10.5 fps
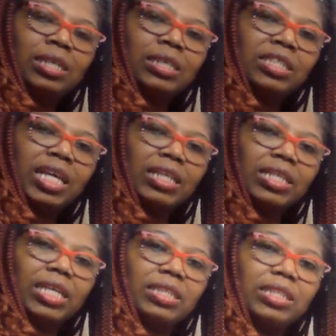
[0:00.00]

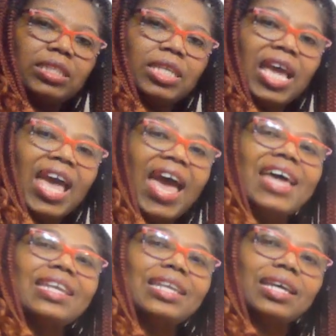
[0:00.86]
sentence
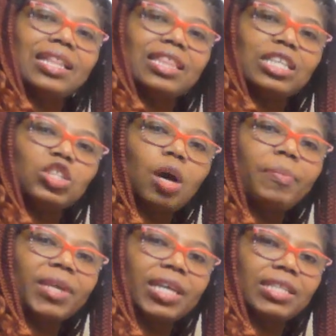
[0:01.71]
and the
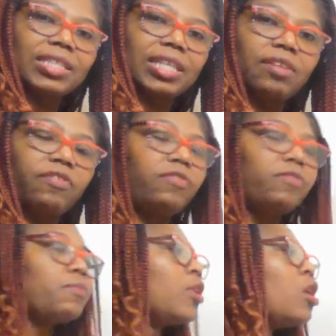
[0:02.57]
topic itself.
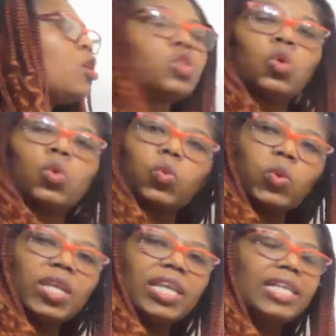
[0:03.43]
So
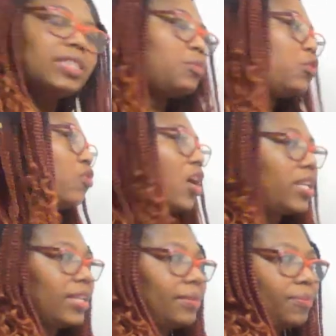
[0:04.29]
let's move
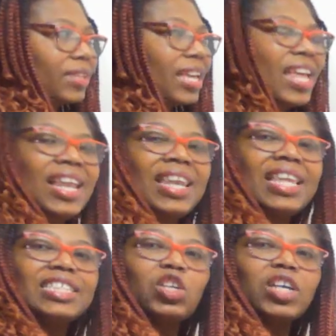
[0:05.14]
on.
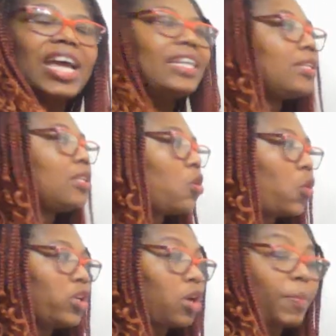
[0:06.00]
Let's look at
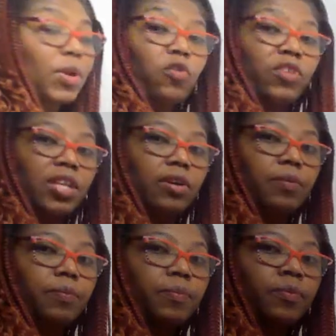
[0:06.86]
our topic over there.
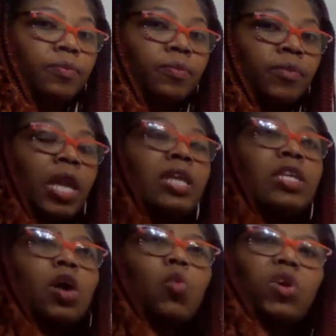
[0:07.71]

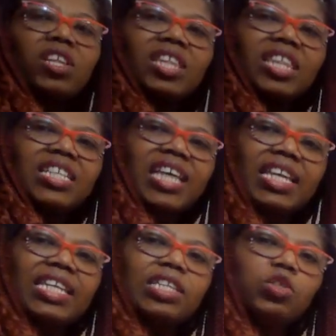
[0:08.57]
Now, one of the things I
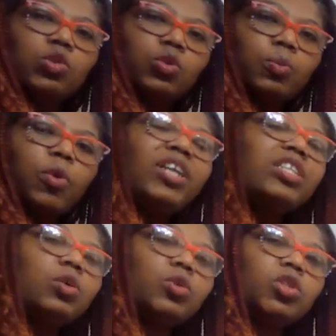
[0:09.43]
need to
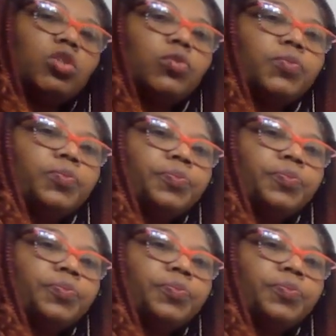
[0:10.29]
point out to you,